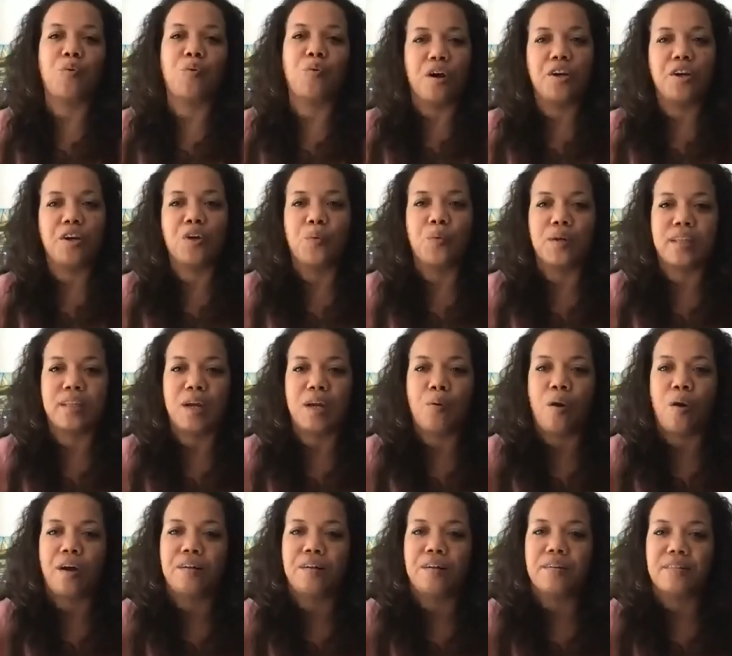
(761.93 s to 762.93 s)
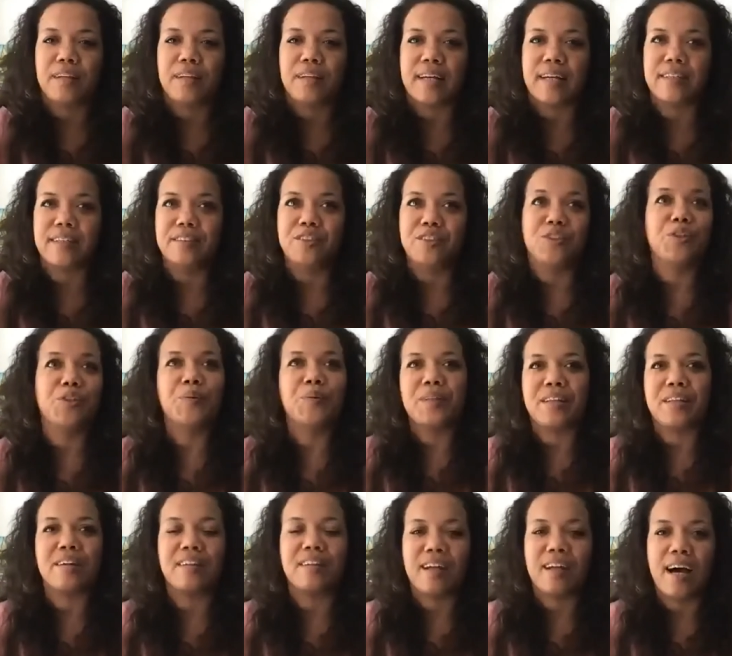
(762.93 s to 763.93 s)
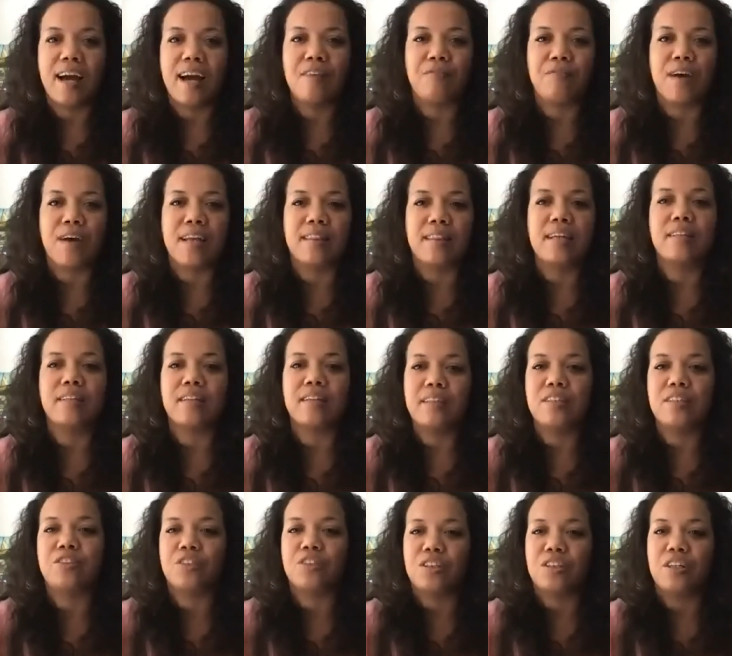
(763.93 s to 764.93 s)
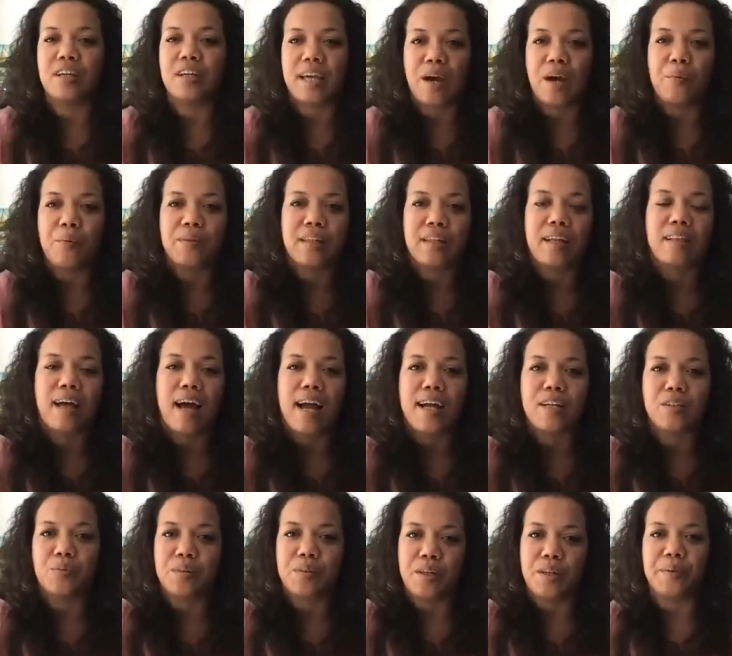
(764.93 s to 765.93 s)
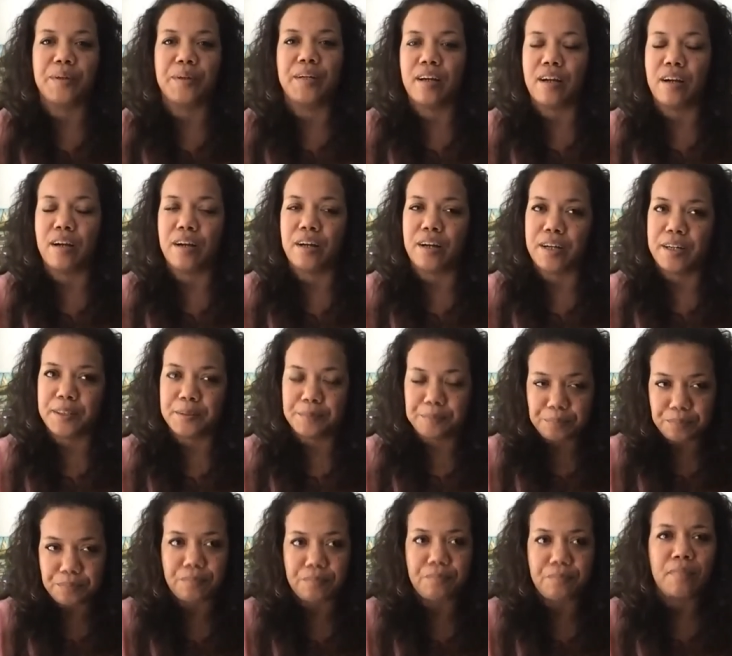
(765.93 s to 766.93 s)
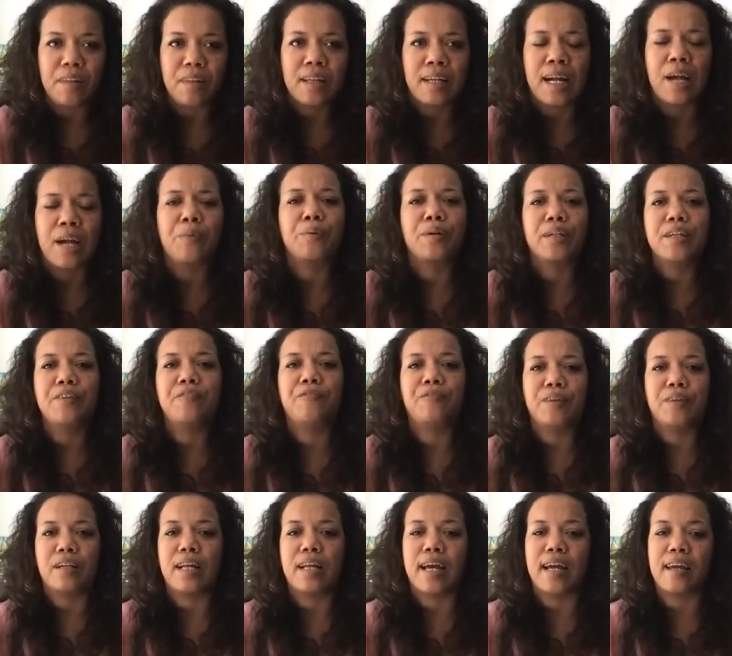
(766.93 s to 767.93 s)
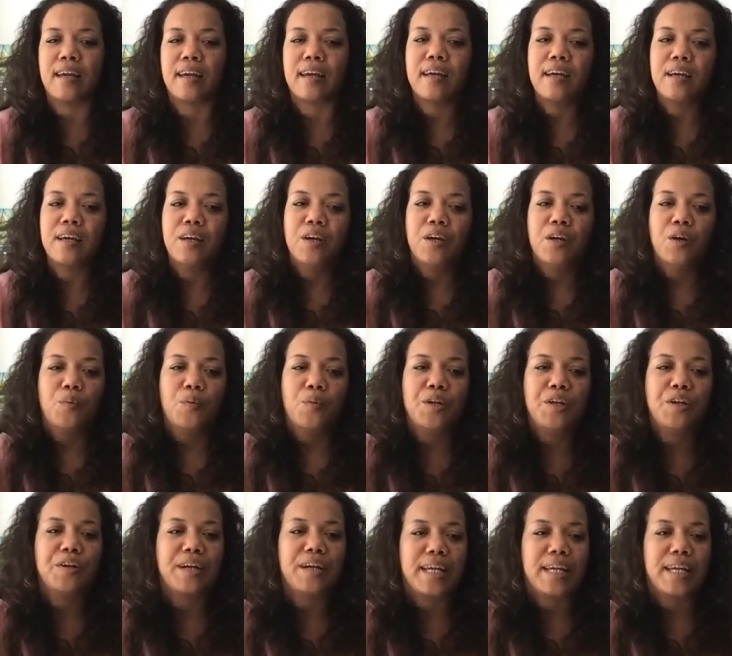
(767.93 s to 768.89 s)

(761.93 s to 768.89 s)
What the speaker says: wonder what they want to like do with their life, I think that they should look at what they liked when they were younger. Like I really feel like when you're a